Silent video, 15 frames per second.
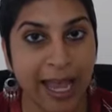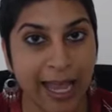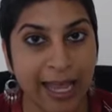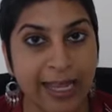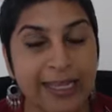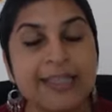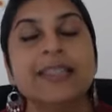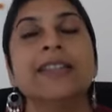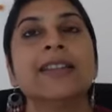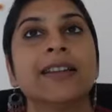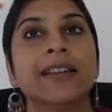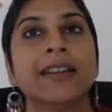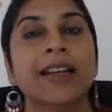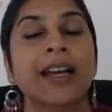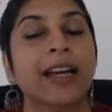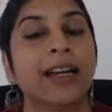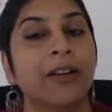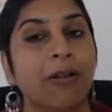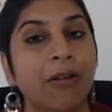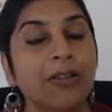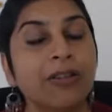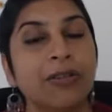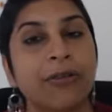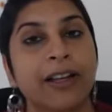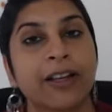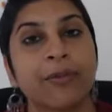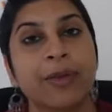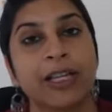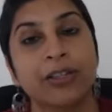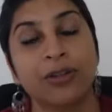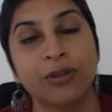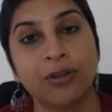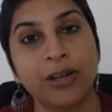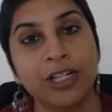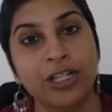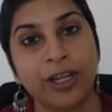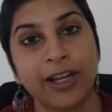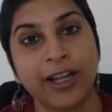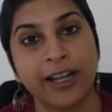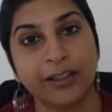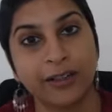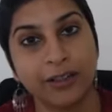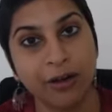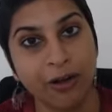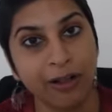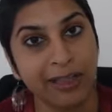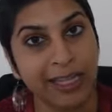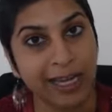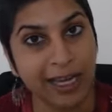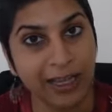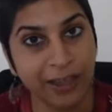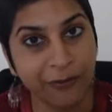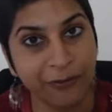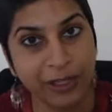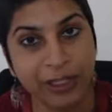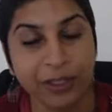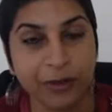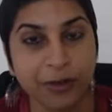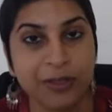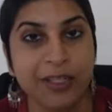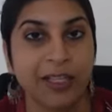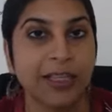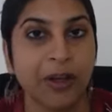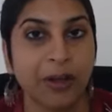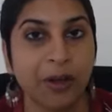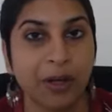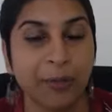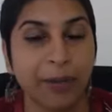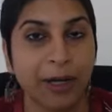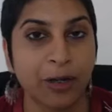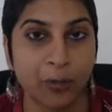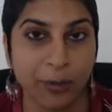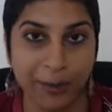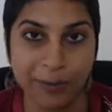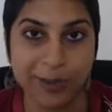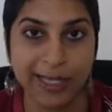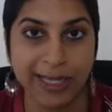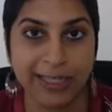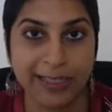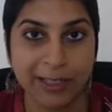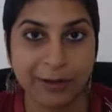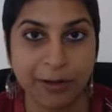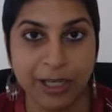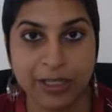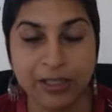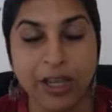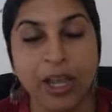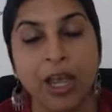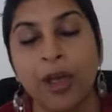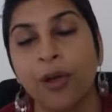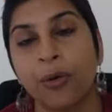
and I'd also recommend you go and check out all the other videos in the All About Website series,